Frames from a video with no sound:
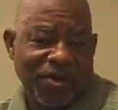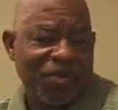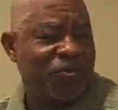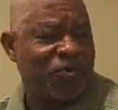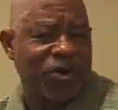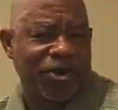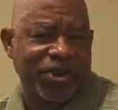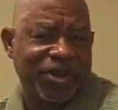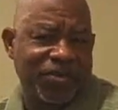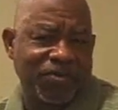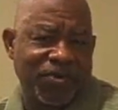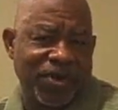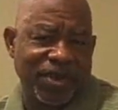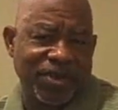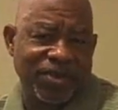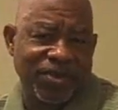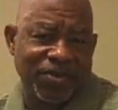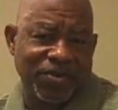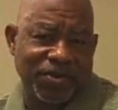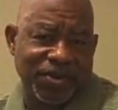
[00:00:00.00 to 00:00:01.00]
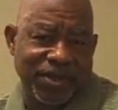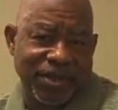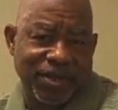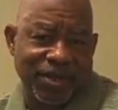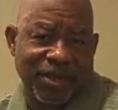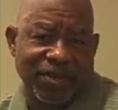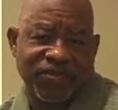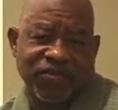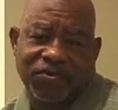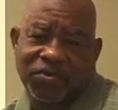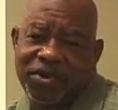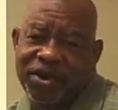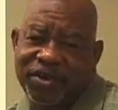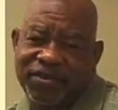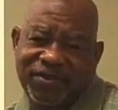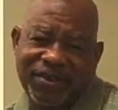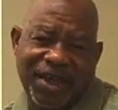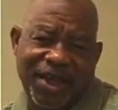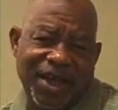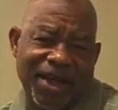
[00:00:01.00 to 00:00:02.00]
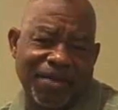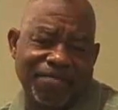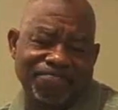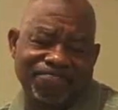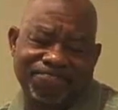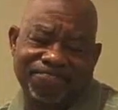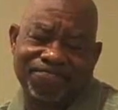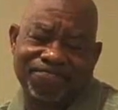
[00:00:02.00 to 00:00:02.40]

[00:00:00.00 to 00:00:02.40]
Working wasn't doing it. A square job,